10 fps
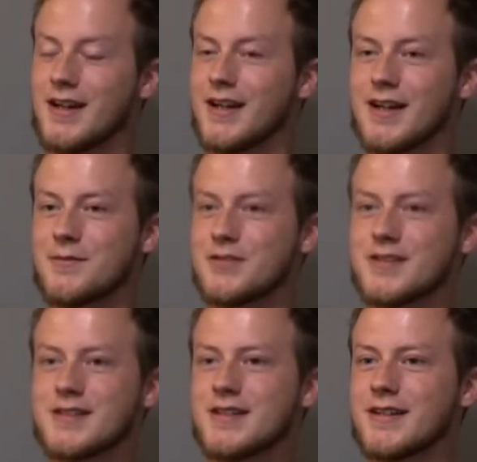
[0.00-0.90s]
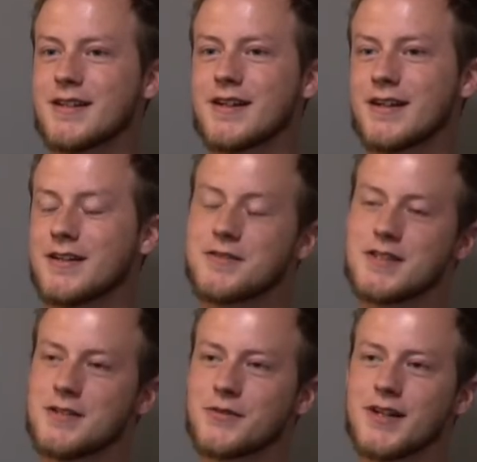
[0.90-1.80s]
And I'm just sitting there, and it was
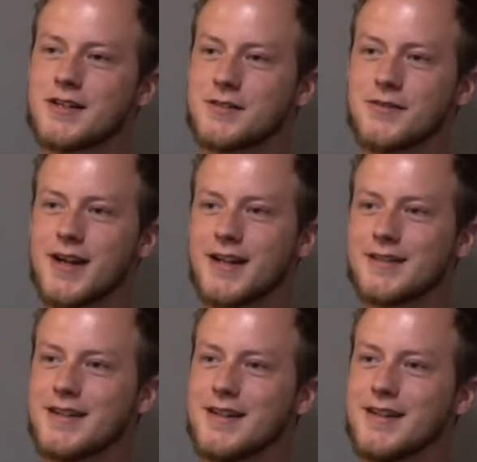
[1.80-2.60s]
getting ready to rain,